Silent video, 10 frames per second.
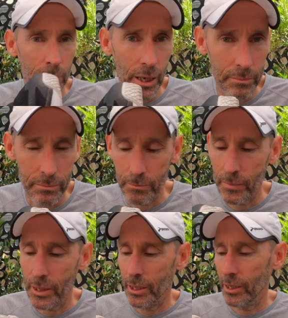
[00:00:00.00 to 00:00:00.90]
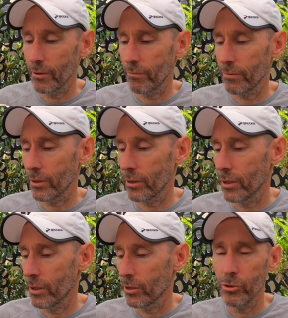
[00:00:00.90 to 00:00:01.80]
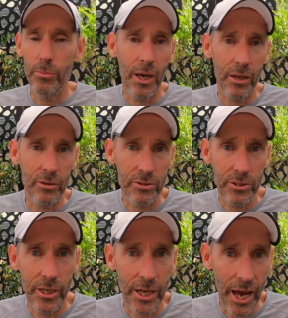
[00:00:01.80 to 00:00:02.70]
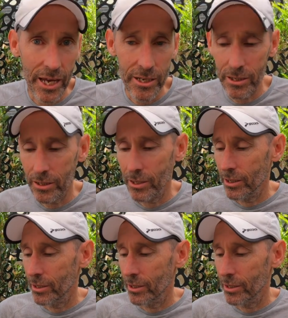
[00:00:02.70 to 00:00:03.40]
But if the New Balance 1080